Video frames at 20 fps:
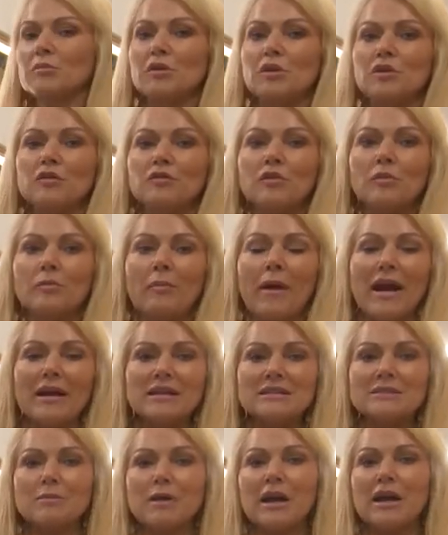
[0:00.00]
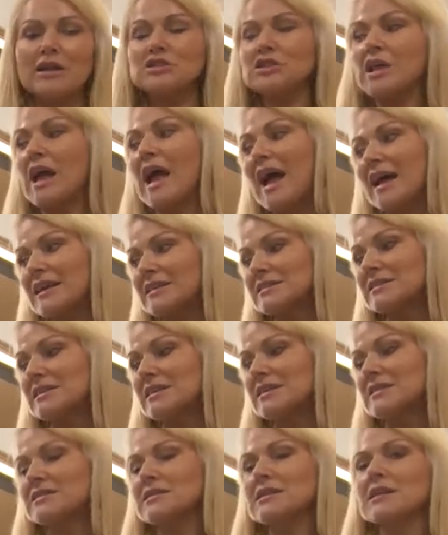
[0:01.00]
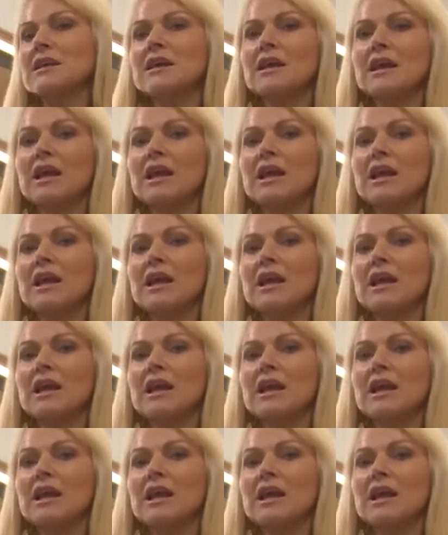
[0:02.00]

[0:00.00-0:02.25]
beautiful backsplash accents